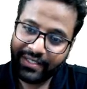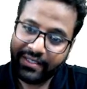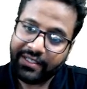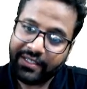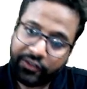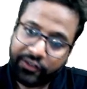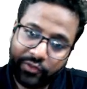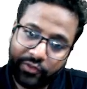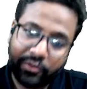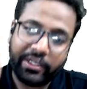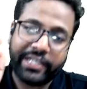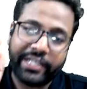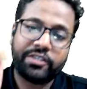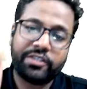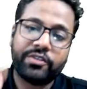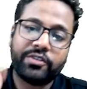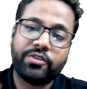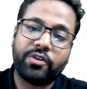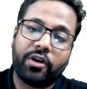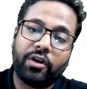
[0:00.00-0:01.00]
So let's
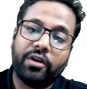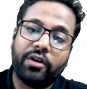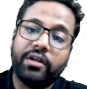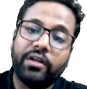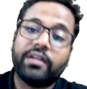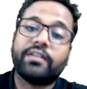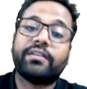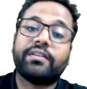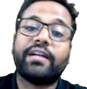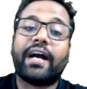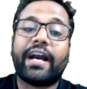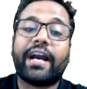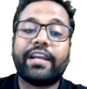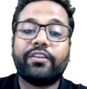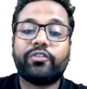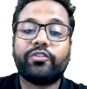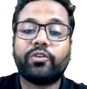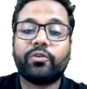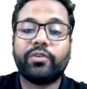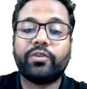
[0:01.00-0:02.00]
draw the
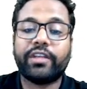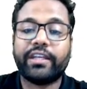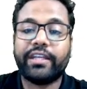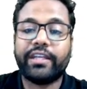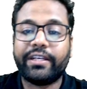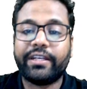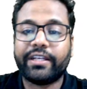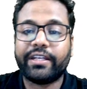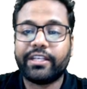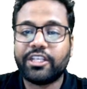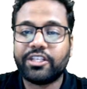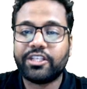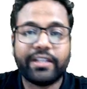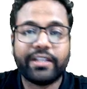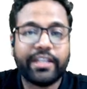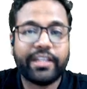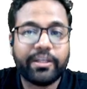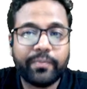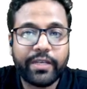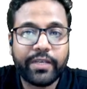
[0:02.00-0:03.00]
isochoric heat addition.
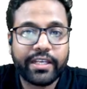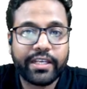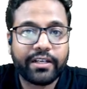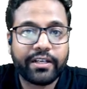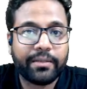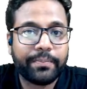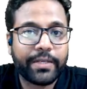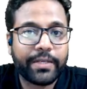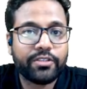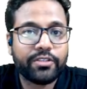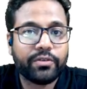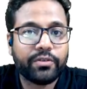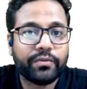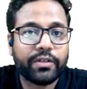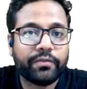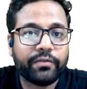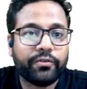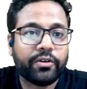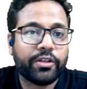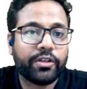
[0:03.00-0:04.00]
Let me take a page over
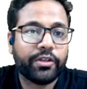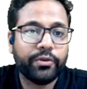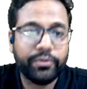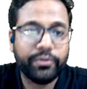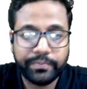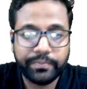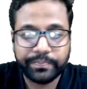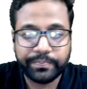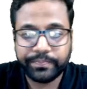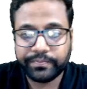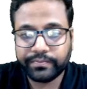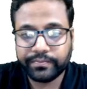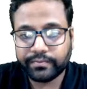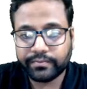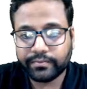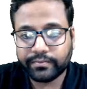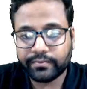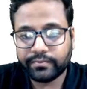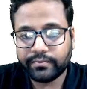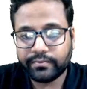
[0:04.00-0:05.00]
for you.
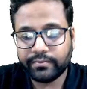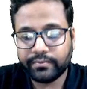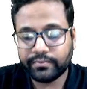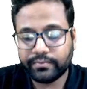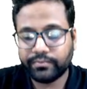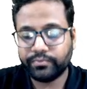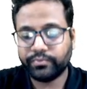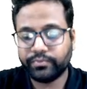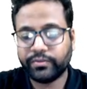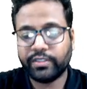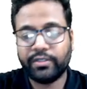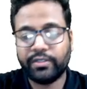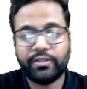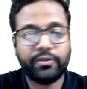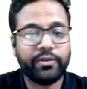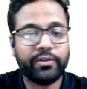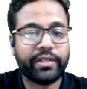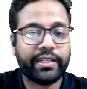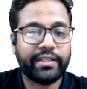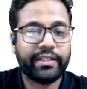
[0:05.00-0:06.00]

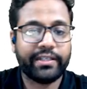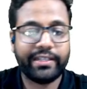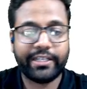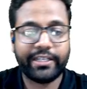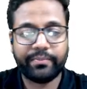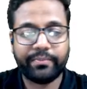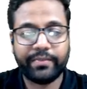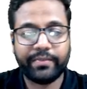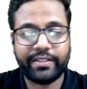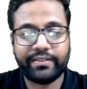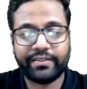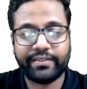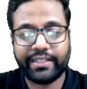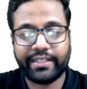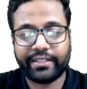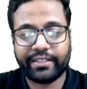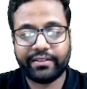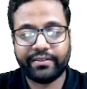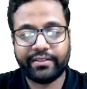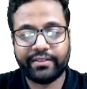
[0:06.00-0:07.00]
Okay, let me
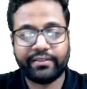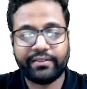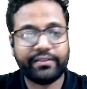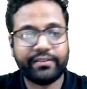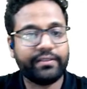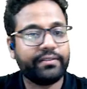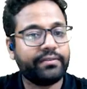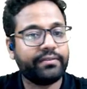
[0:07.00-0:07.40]
select this.